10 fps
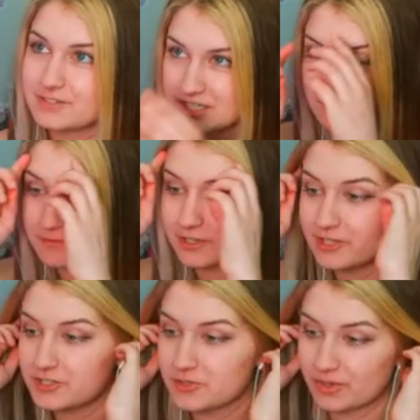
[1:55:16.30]
seemed very
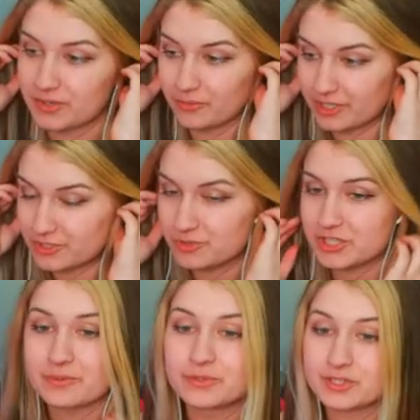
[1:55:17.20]
story rich, which I
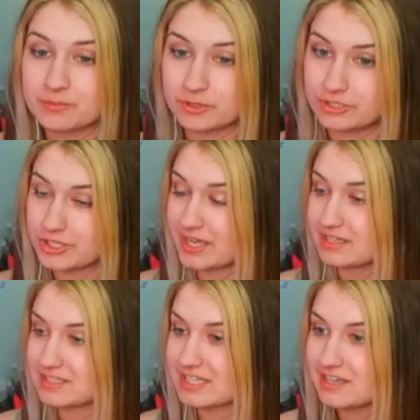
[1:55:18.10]
really
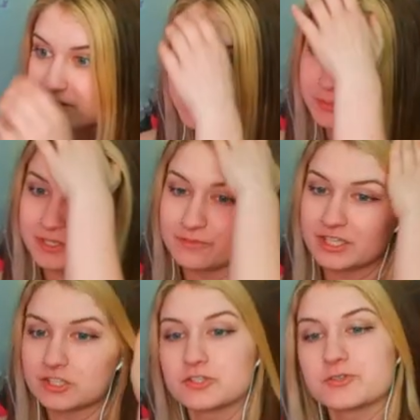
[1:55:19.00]
appreciate seeing a little bit of like
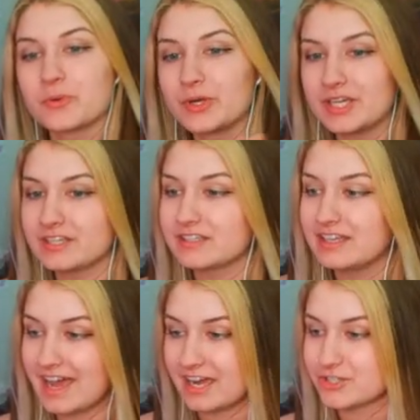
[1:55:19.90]
the story in
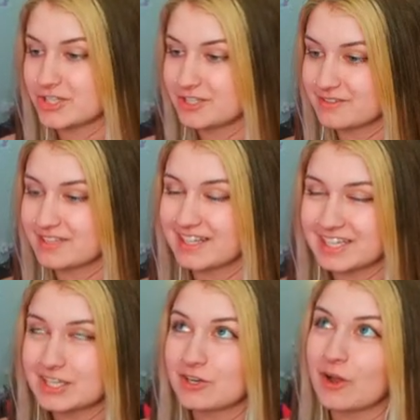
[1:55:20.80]
action, and I
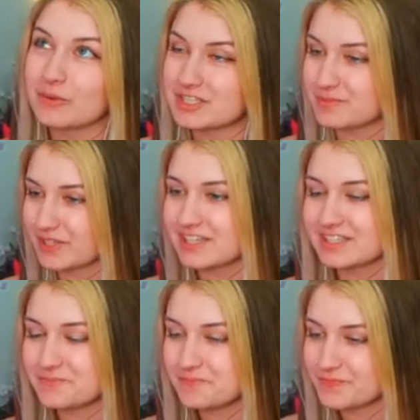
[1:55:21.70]
cannot wait to play
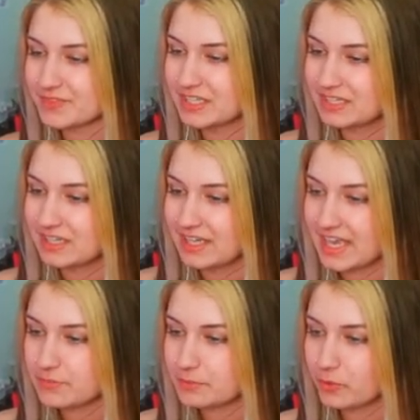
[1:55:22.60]
it. A
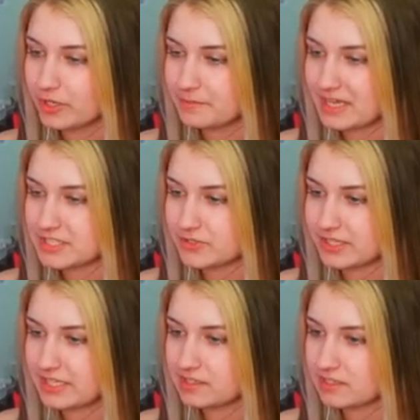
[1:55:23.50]
report, Master
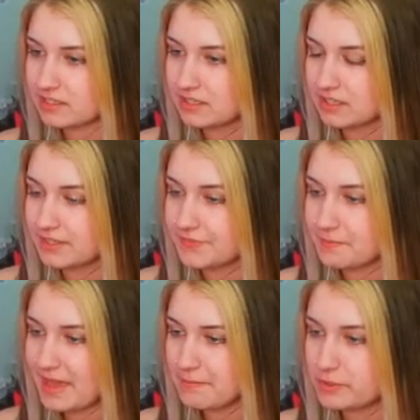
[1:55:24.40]
Link. The
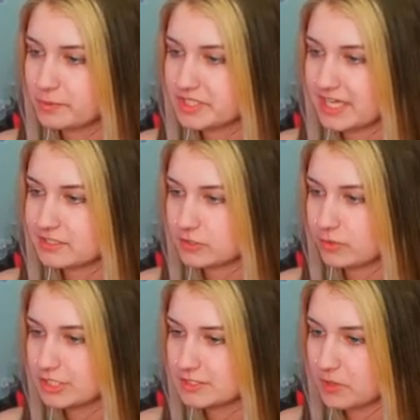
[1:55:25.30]
map you possess
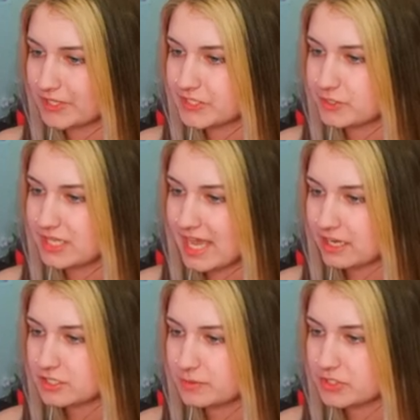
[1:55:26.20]
corresponds to the
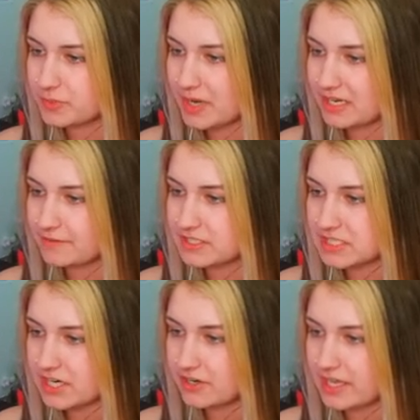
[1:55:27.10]
actual terrain of this
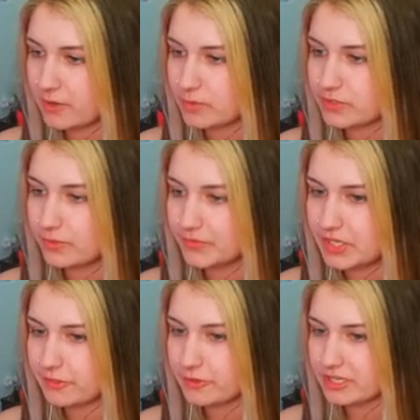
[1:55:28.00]
area with only
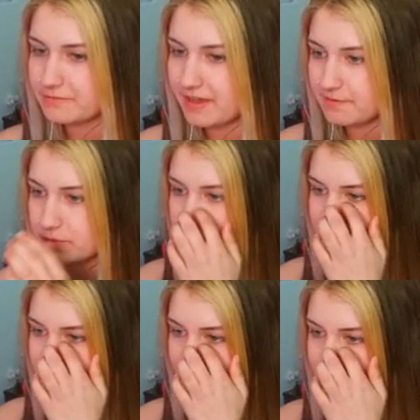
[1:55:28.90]

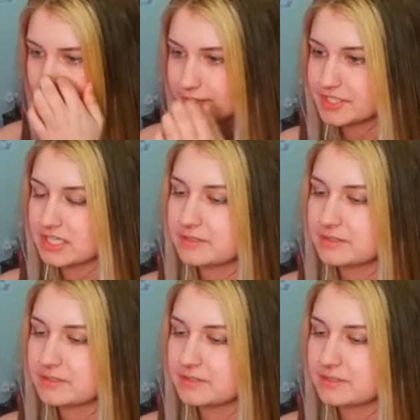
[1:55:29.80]
35% accuracy.